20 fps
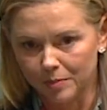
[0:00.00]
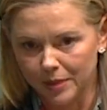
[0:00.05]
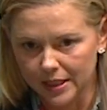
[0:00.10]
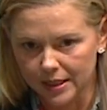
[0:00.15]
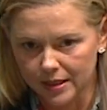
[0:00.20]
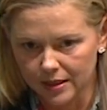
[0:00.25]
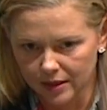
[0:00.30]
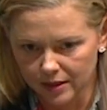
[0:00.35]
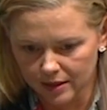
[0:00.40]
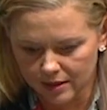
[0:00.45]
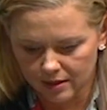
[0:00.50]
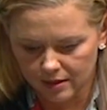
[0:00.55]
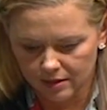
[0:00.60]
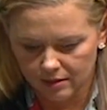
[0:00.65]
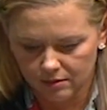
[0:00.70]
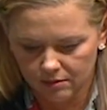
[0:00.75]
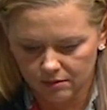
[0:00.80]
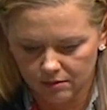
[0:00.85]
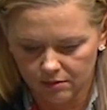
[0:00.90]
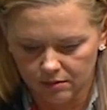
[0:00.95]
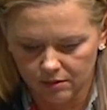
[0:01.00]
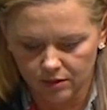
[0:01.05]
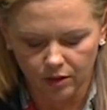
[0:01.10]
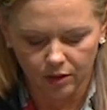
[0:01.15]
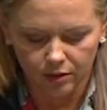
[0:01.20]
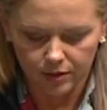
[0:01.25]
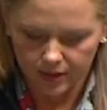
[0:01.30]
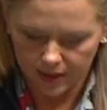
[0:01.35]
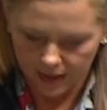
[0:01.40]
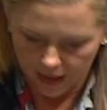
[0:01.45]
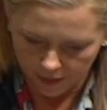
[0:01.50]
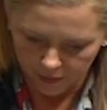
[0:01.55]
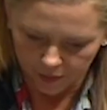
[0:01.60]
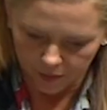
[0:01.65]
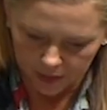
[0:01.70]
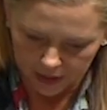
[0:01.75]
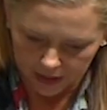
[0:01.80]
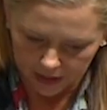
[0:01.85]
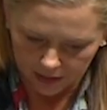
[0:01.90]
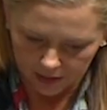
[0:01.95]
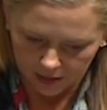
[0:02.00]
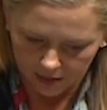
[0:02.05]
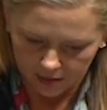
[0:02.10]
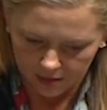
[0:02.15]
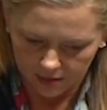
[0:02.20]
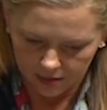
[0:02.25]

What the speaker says: business, not government,